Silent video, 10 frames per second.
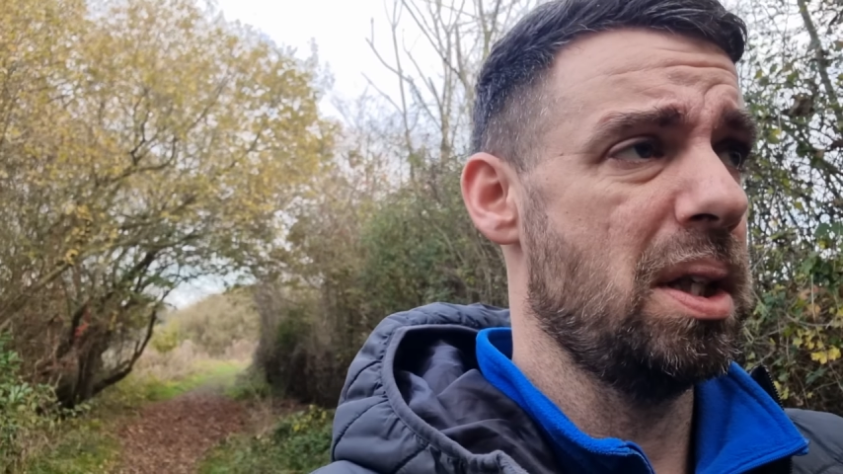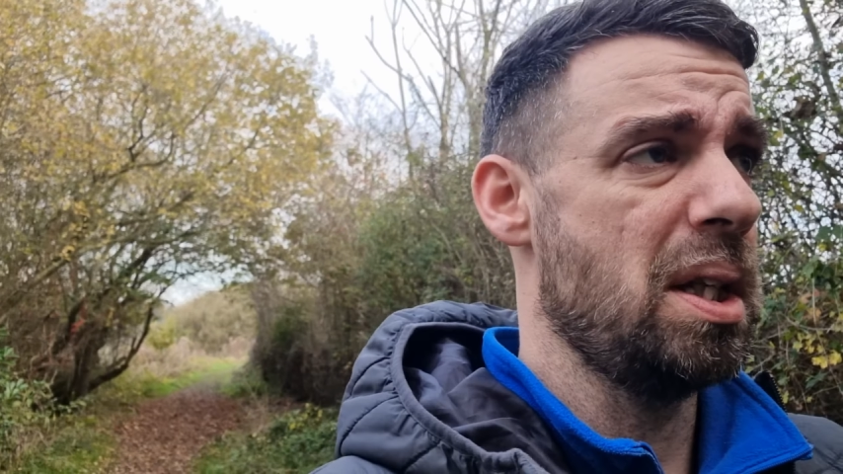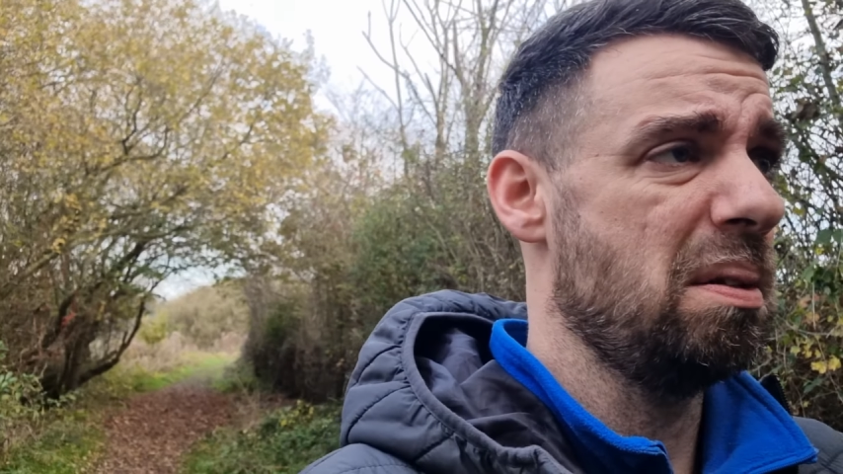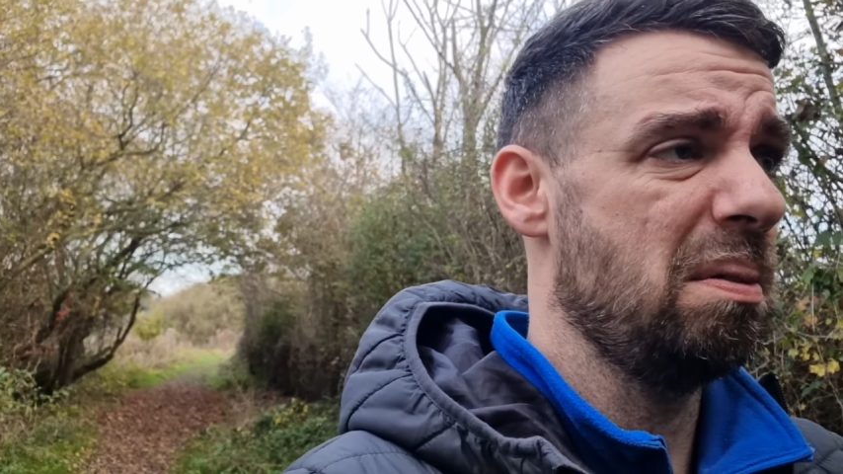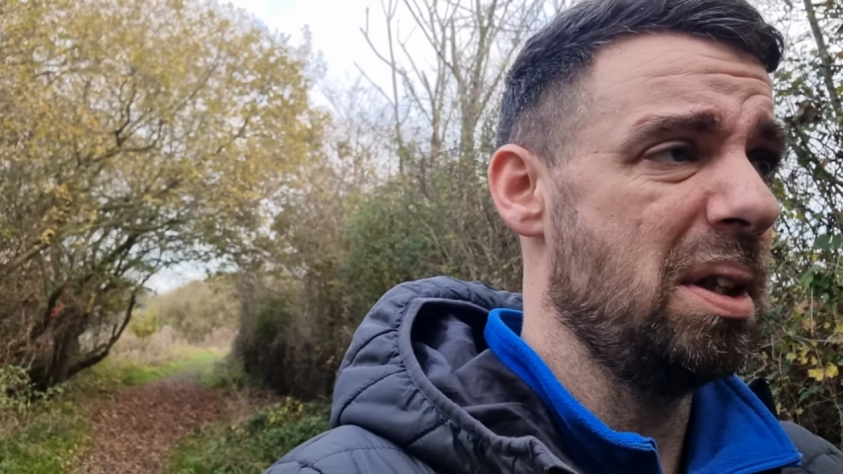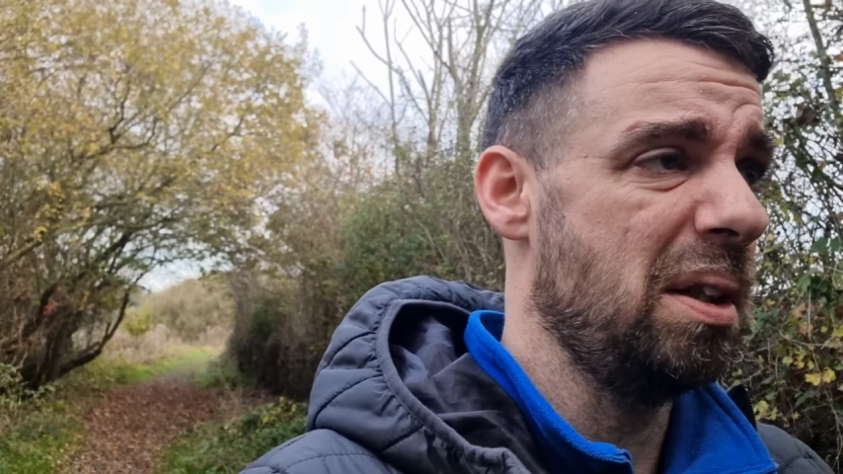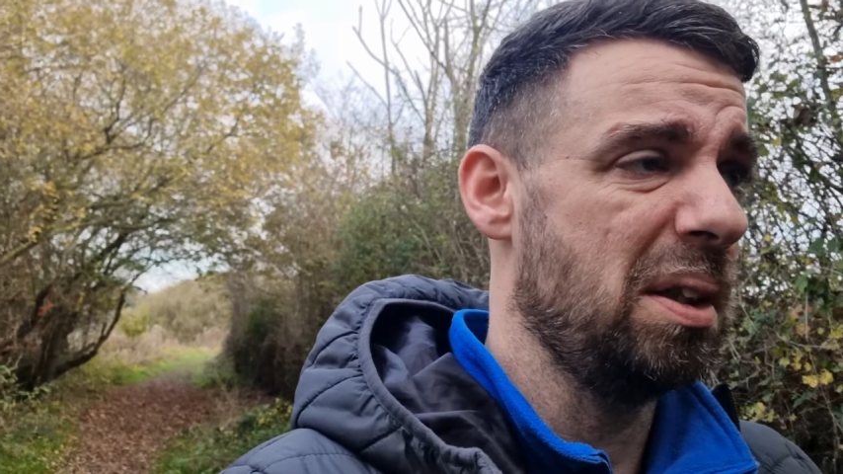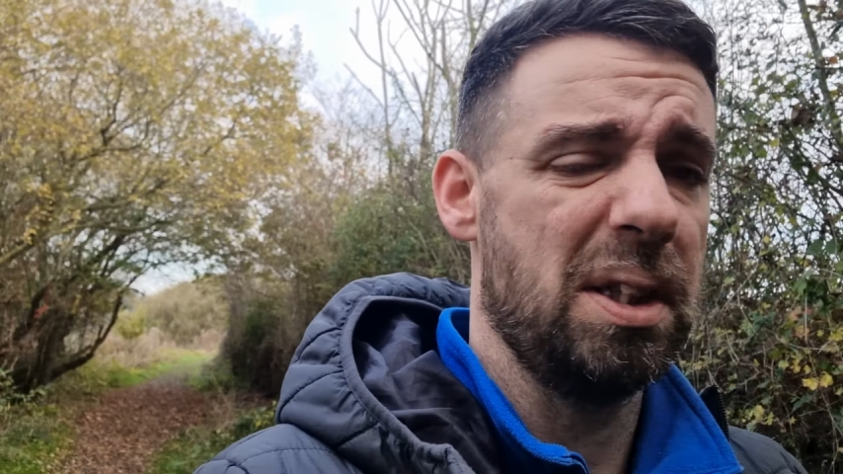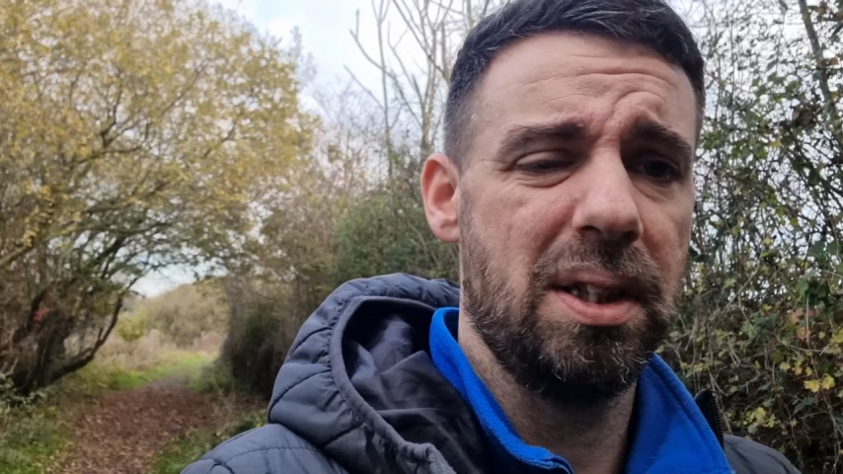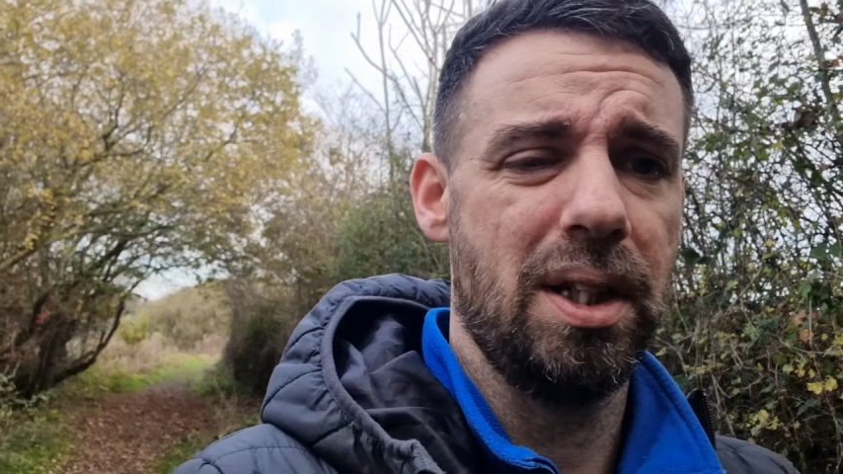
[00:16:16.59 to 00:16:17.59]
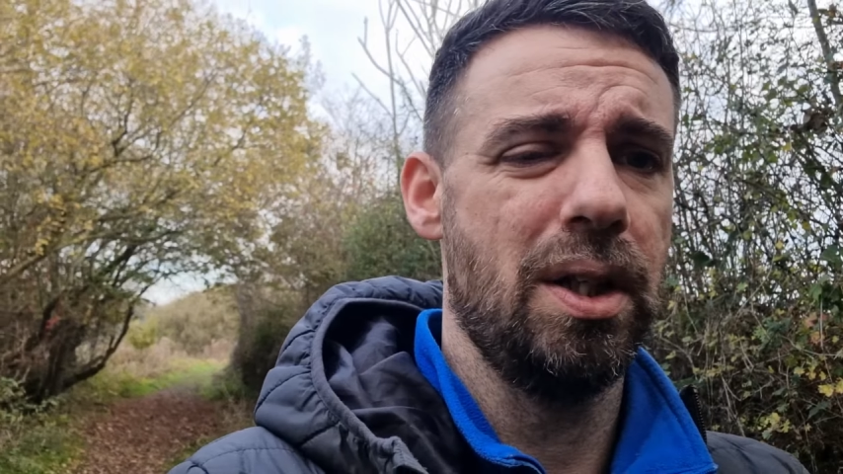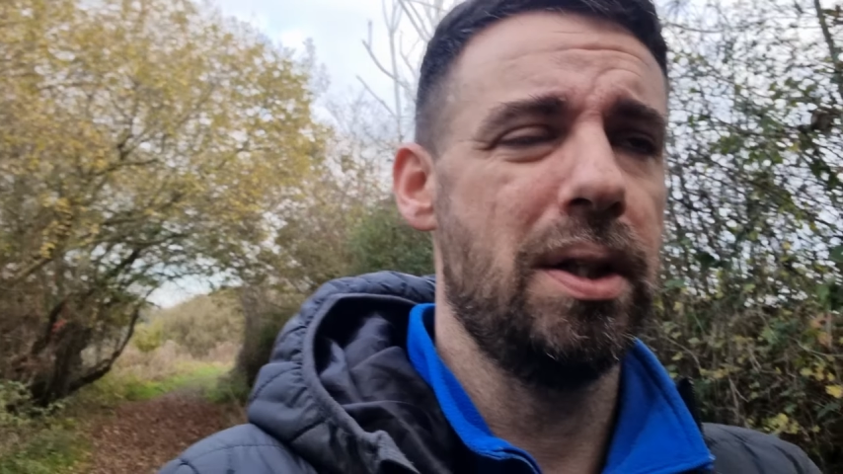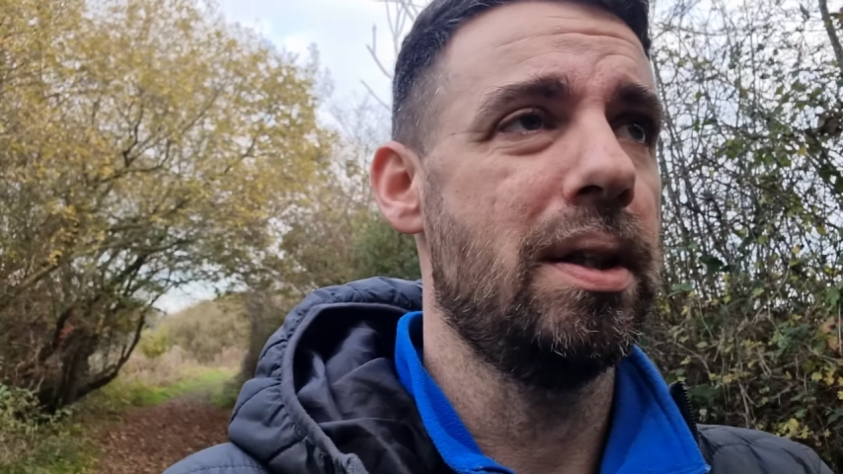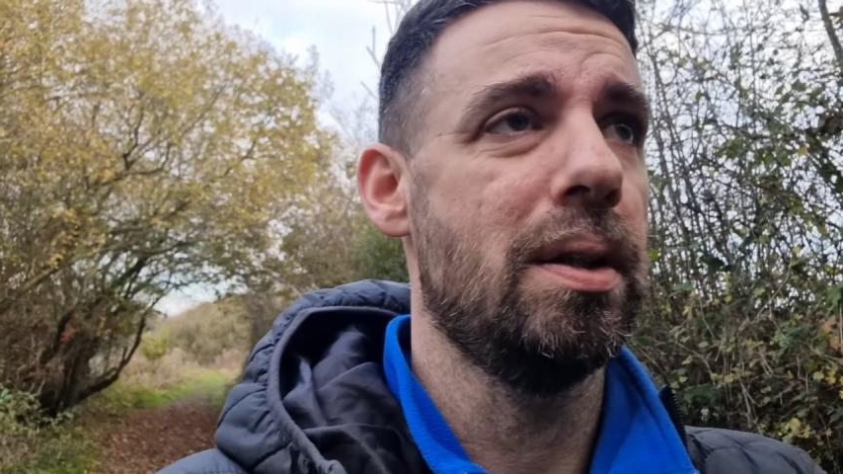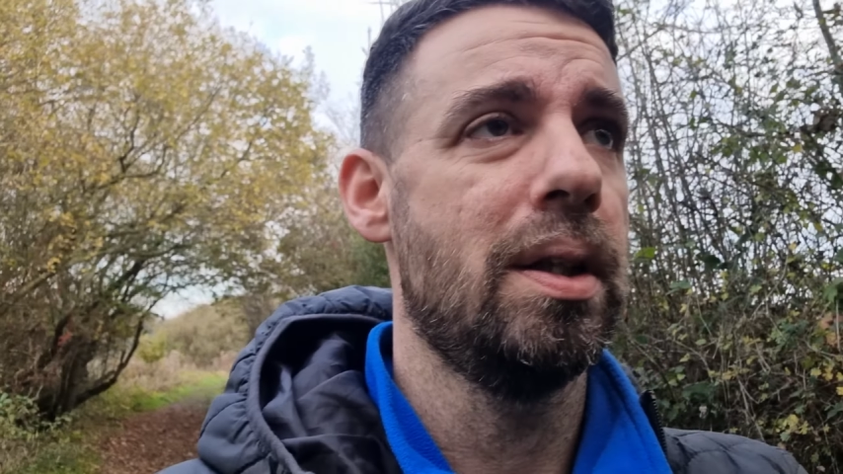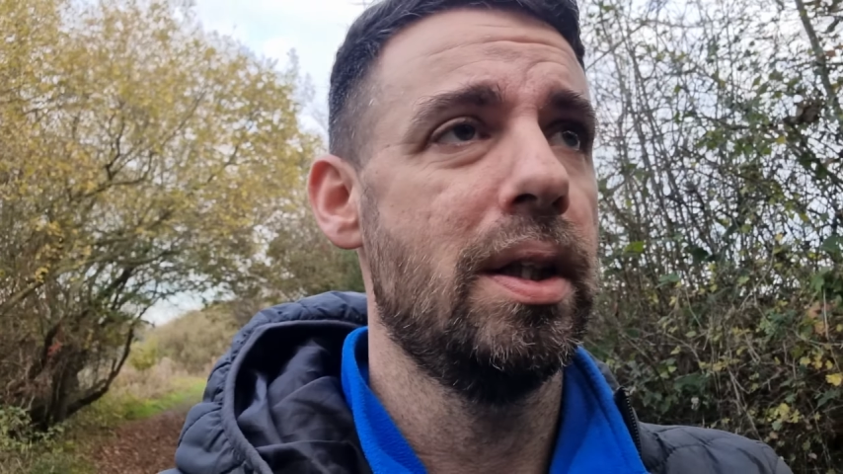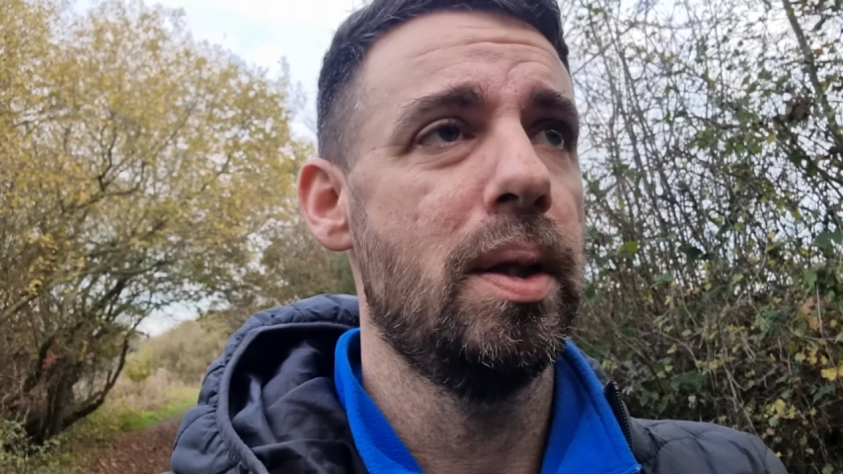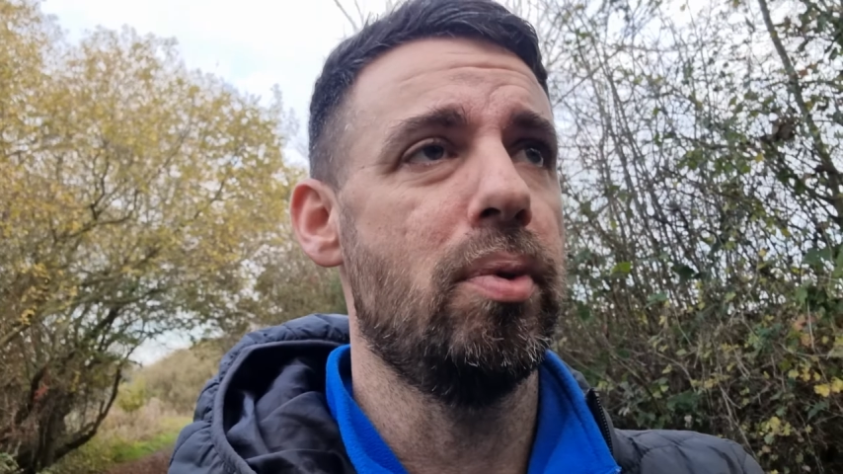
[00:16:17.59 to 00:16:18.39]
There's, the